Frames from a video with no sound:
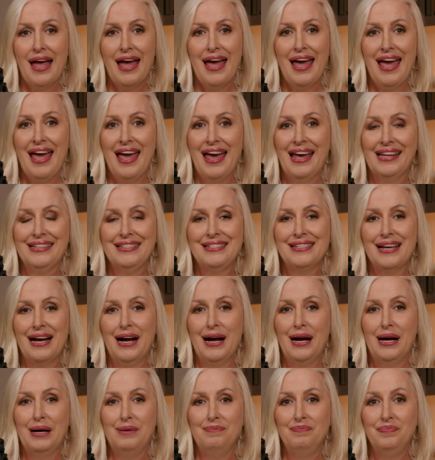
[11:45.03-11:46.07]
And
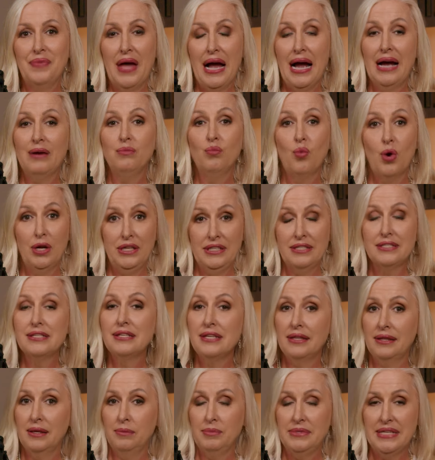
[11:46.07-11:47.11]
I wanted to
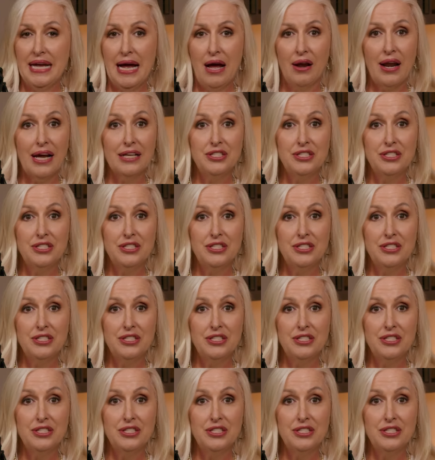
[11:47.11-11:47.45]
sit them down.